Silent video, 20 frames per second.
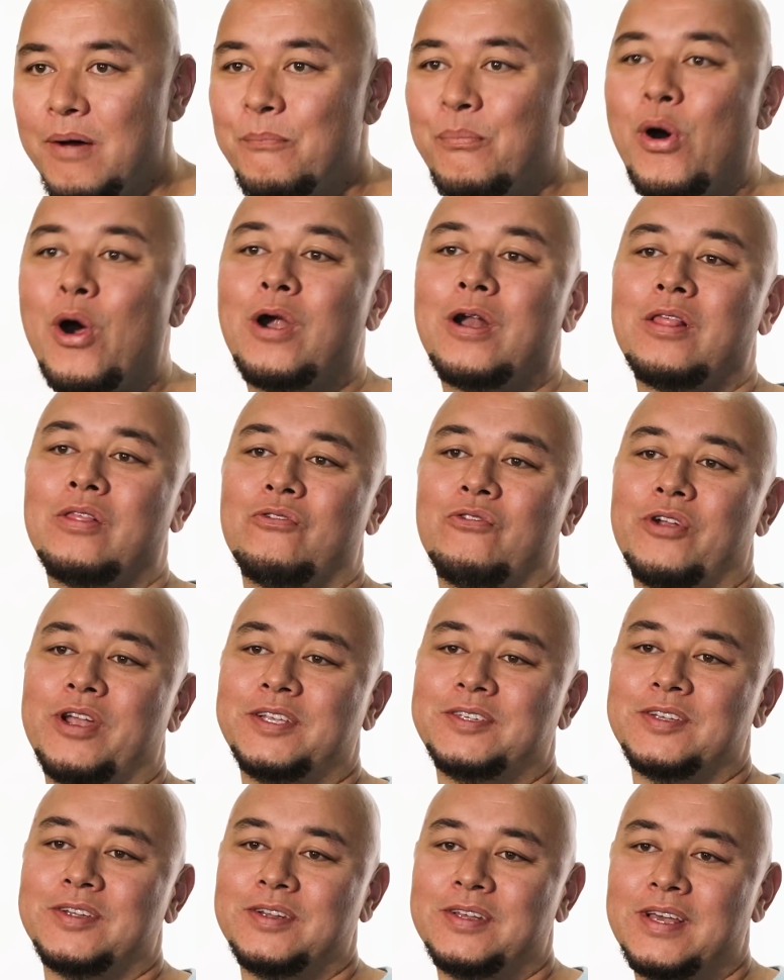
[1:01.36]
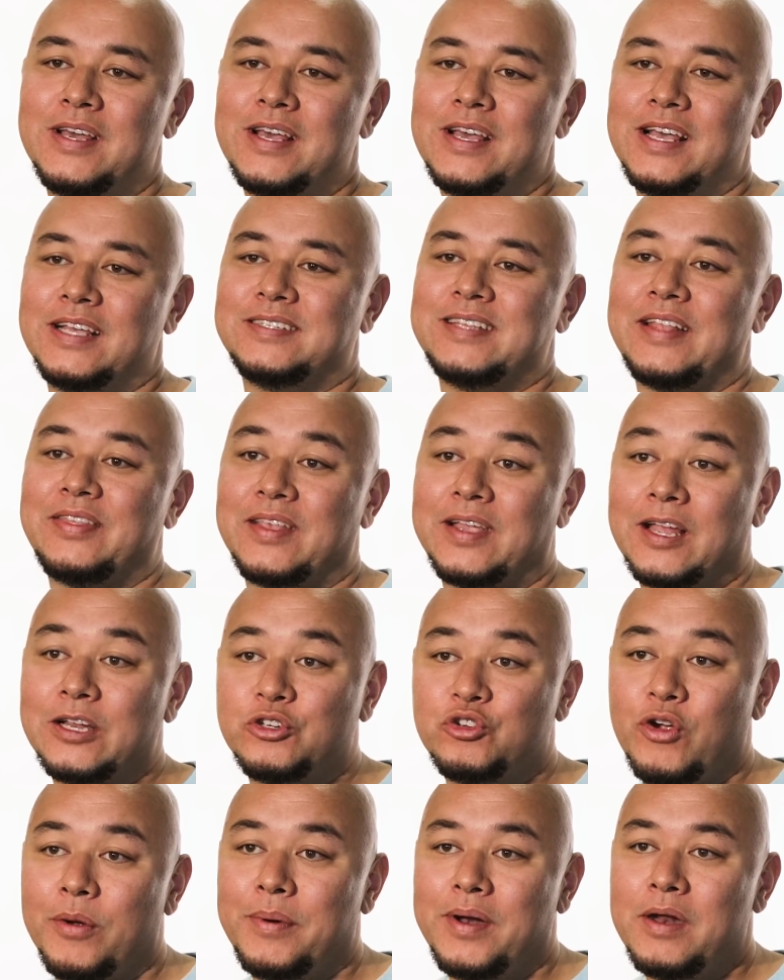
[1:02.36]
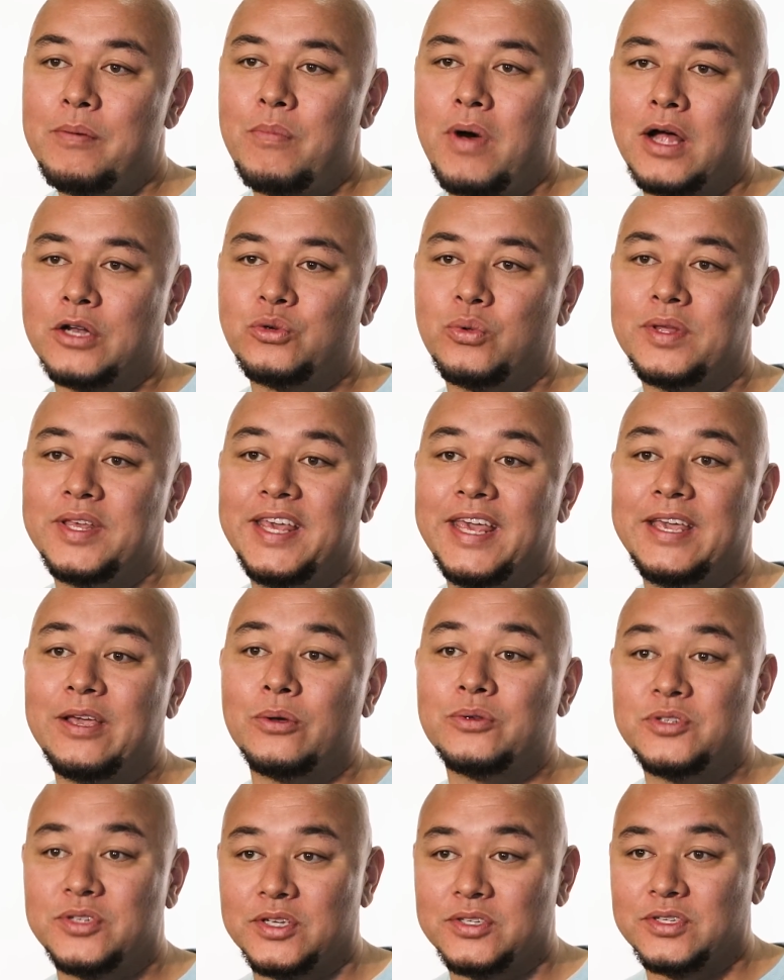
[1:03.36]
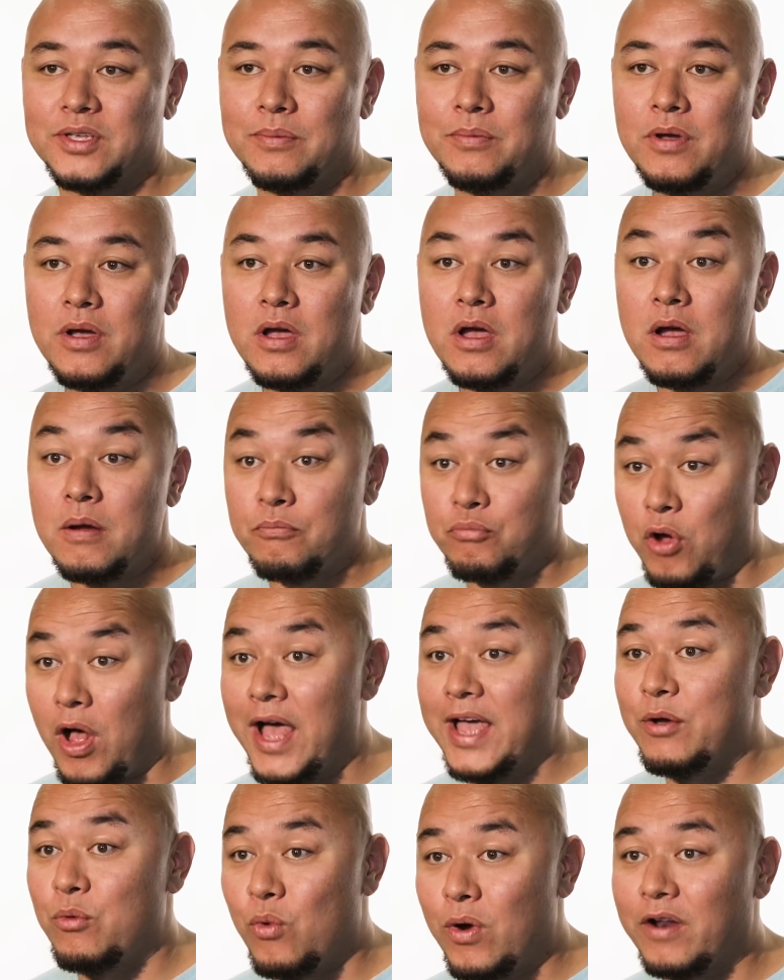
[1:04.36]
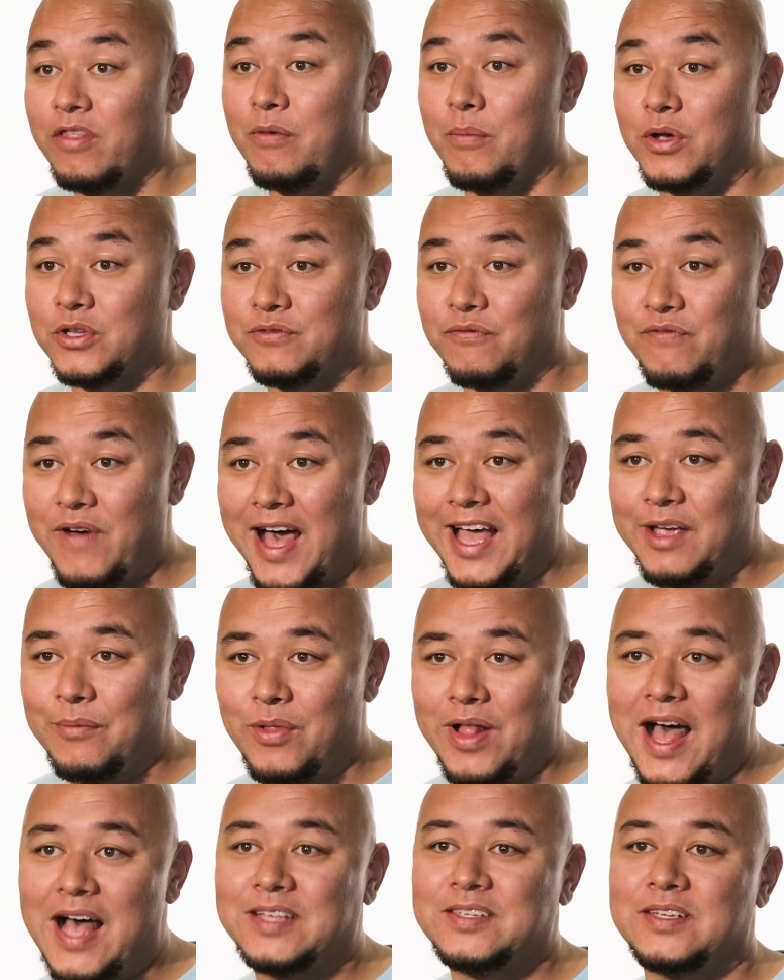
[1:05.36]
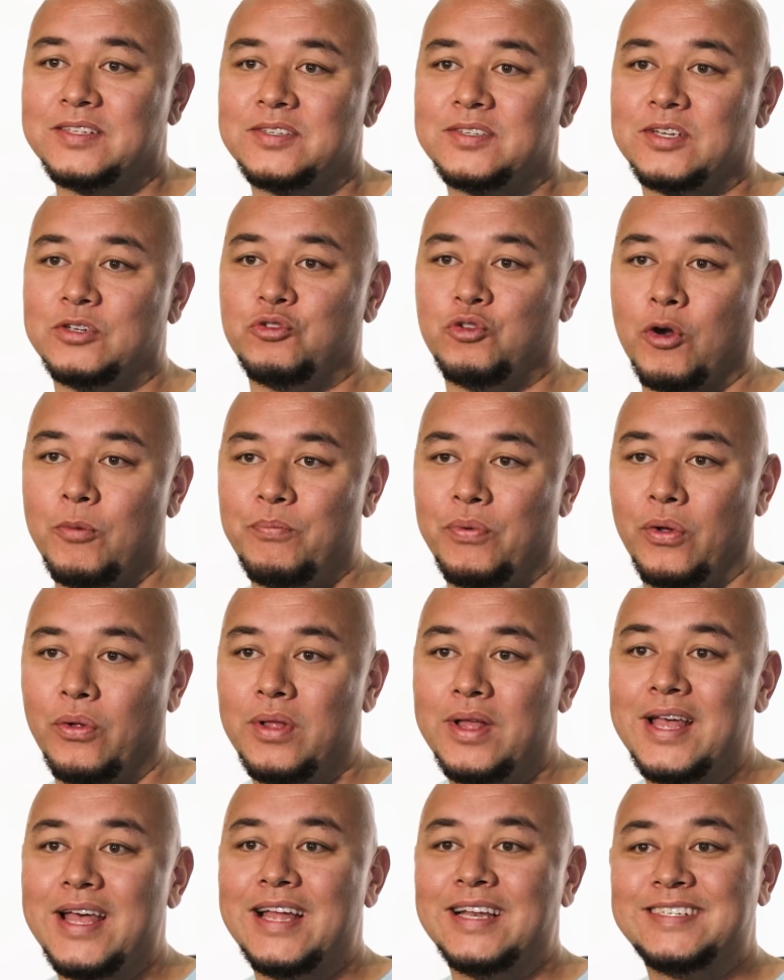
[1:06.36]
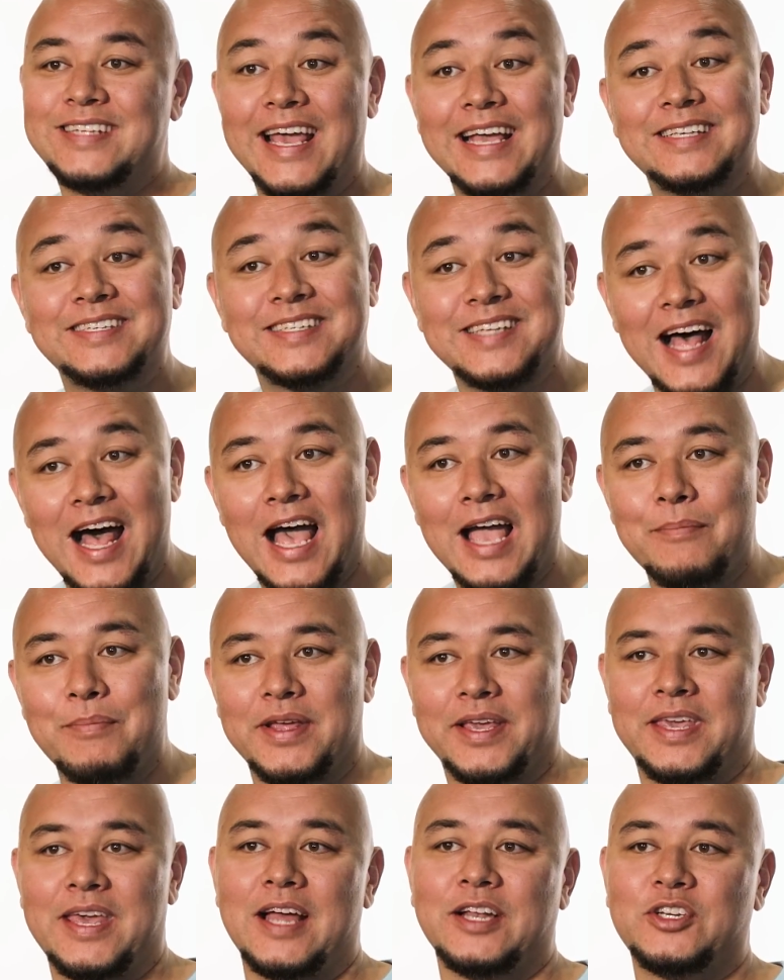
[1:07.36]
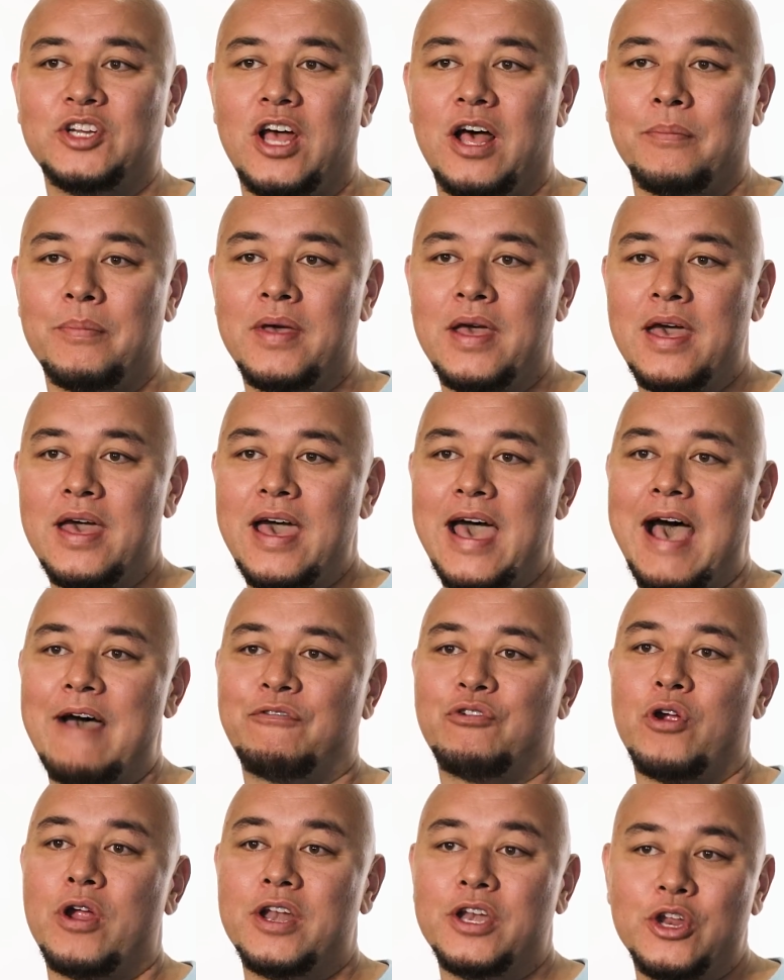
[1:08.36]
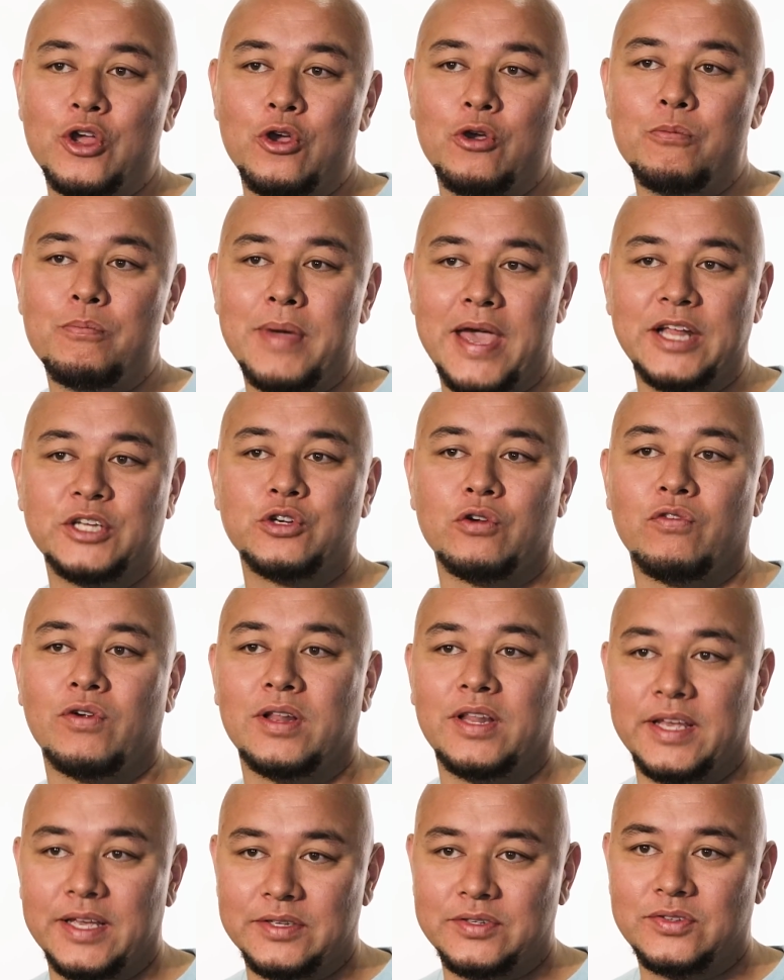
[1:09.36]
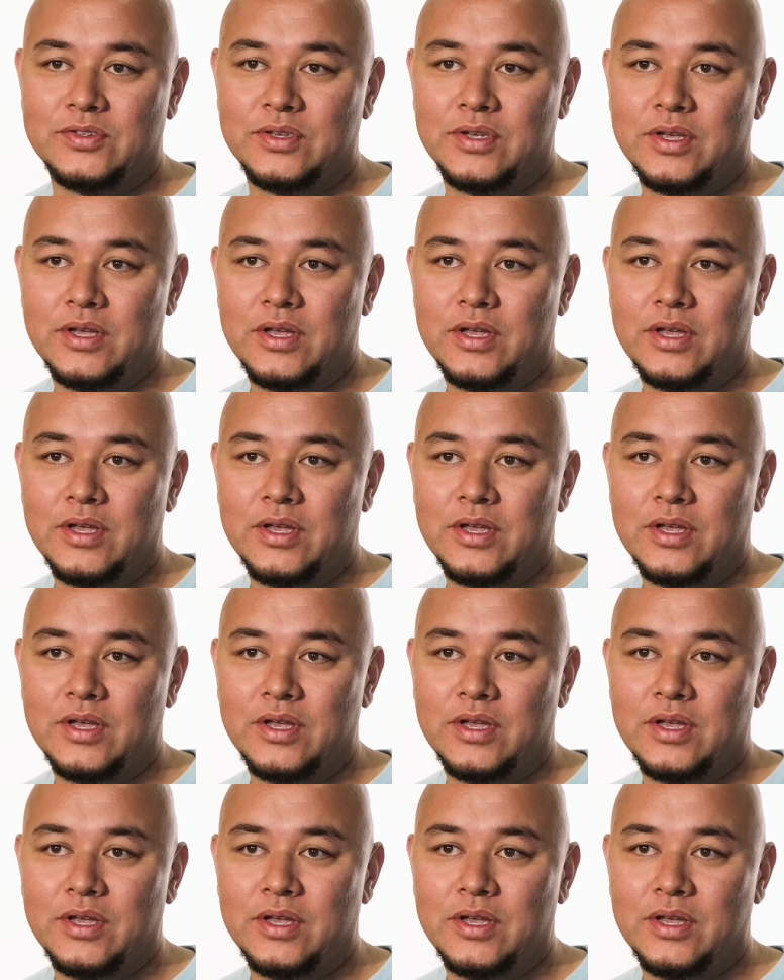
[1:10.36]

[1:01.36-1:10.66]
Part of the reason is that the contributed module ecosystem, probably one of the most valuable assets to Drupal, takes time to catch up after a new major release.